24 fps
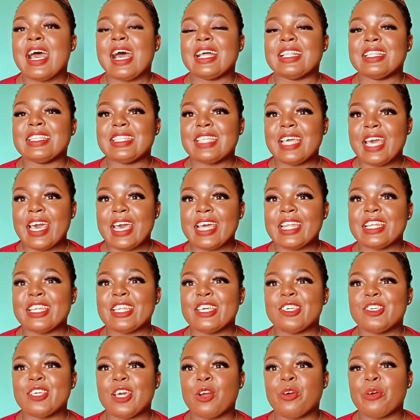and then
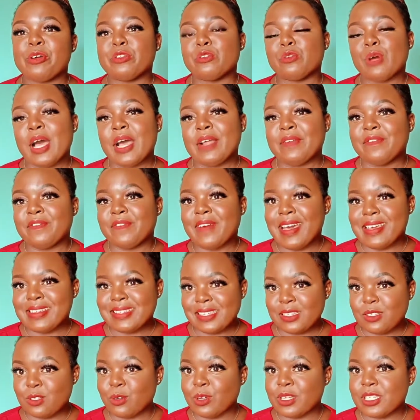you're going to advise
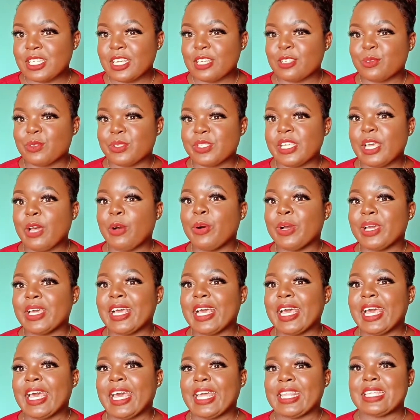the doctors to say,
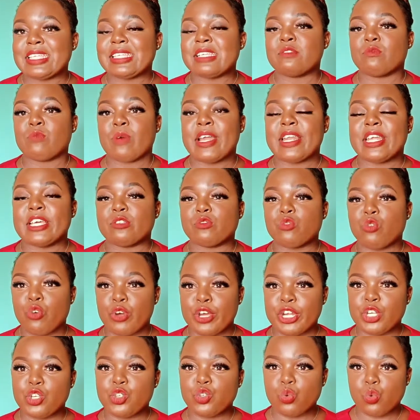okay, this is what is
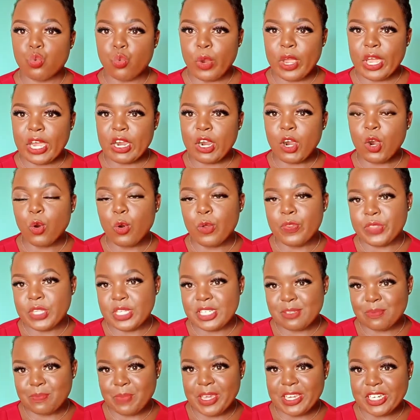going to work on
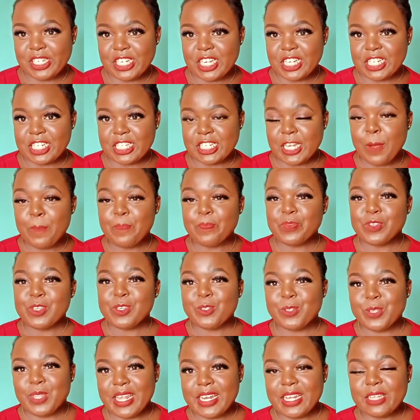this patient.
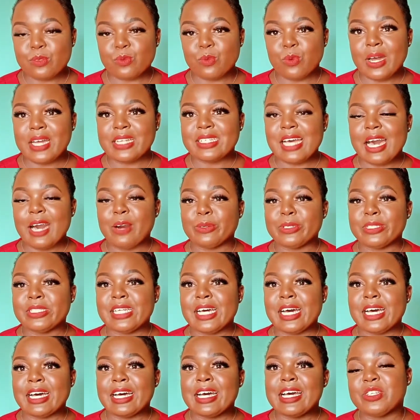So that is what I would
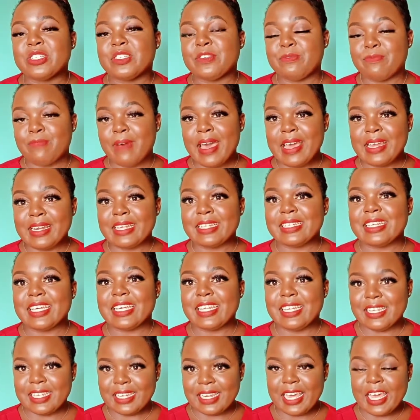define it
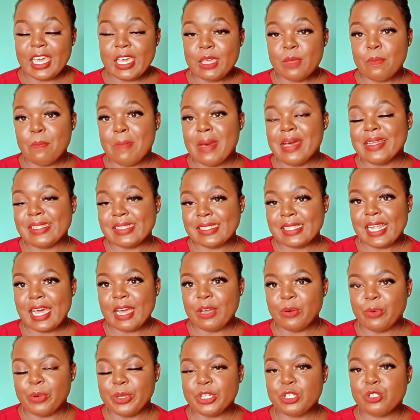in layman's
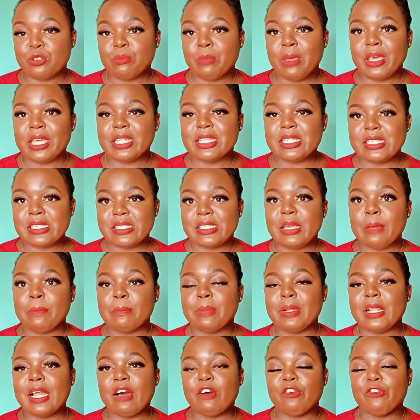language to make it
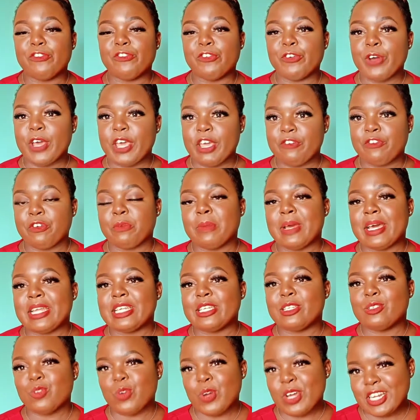simpler for everybody
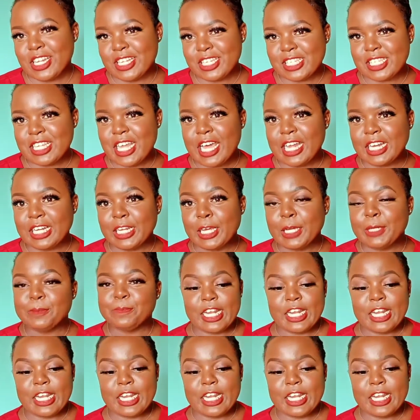to understand.